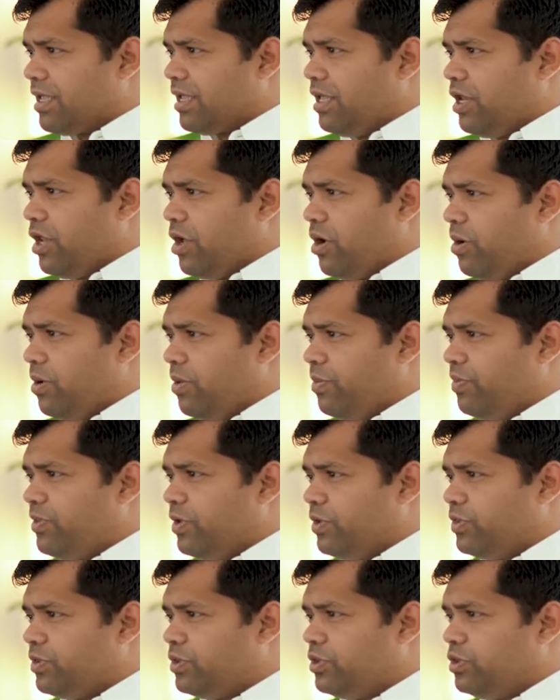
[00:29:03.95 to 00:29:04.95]
You know,
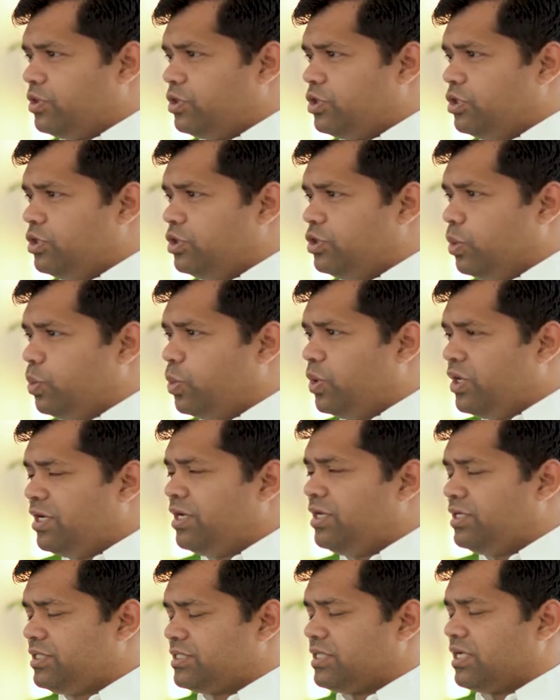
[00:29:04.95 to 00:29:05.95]
the the
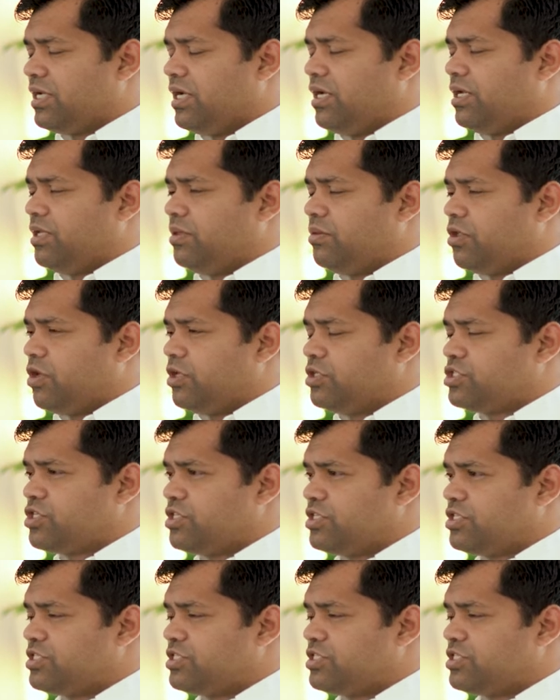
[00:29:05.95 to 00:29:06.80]
word, uh,